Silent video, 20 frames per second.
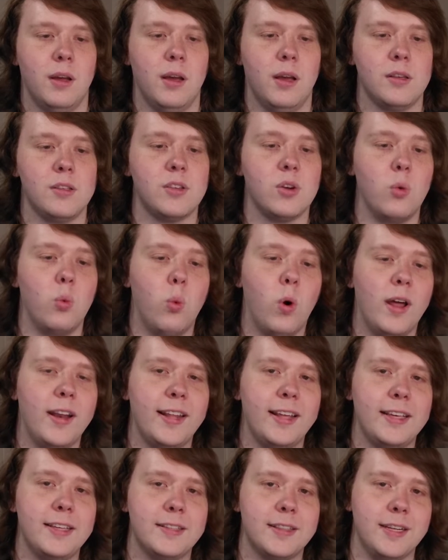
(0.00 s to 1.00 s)
So what
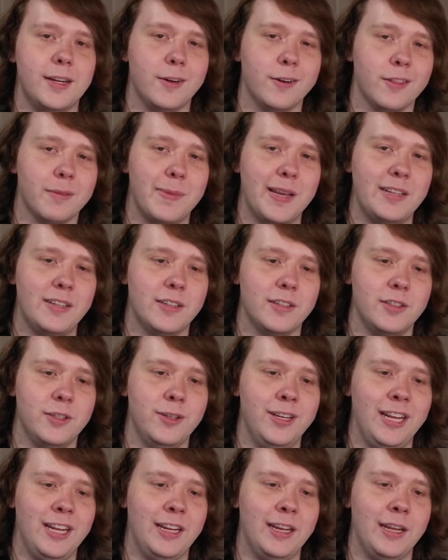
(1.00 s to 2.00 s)
is the Earth Mage's
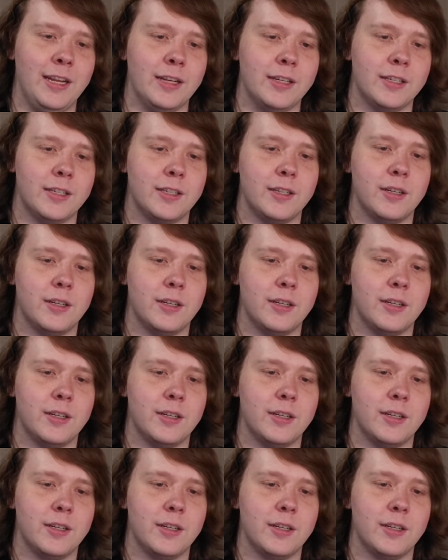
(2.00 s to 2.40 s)
unique niche?